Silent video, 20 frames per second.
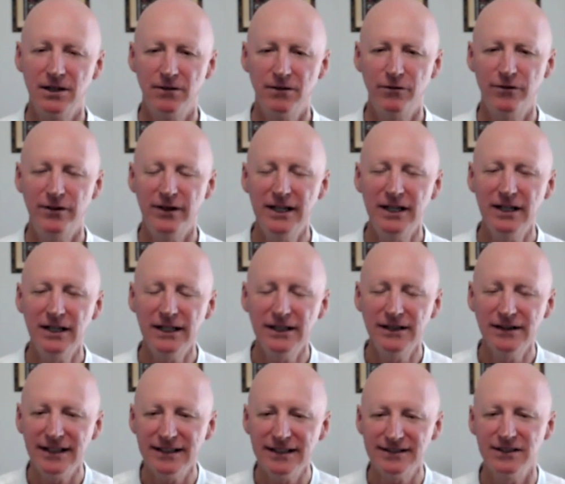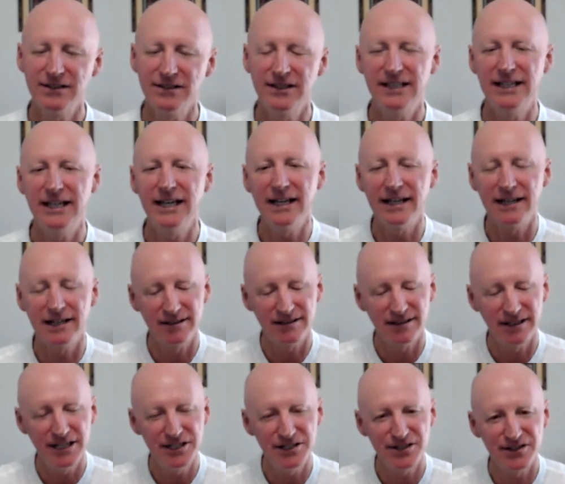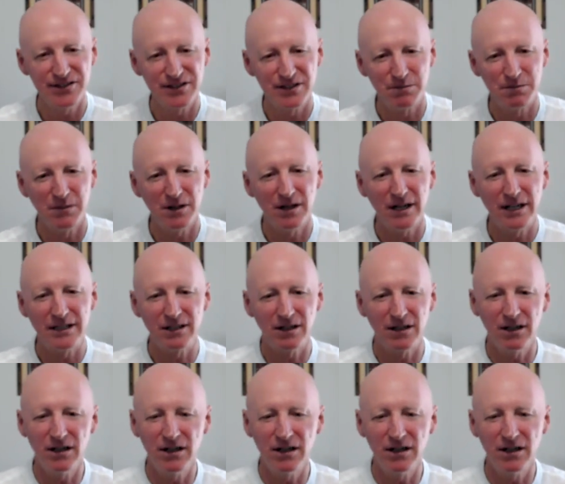Feeling this at the end teaches the mind,